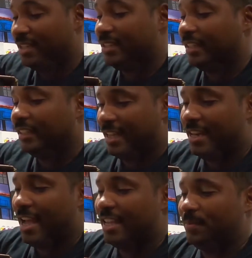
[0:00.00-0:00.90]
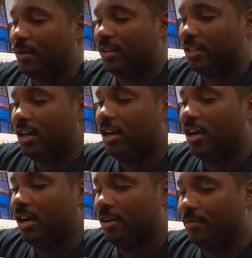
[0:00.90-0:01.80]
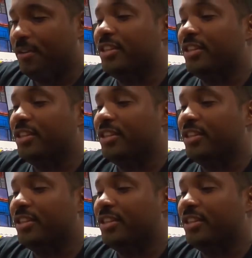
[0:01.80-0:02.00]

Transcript: PlayStation and Xbox uh,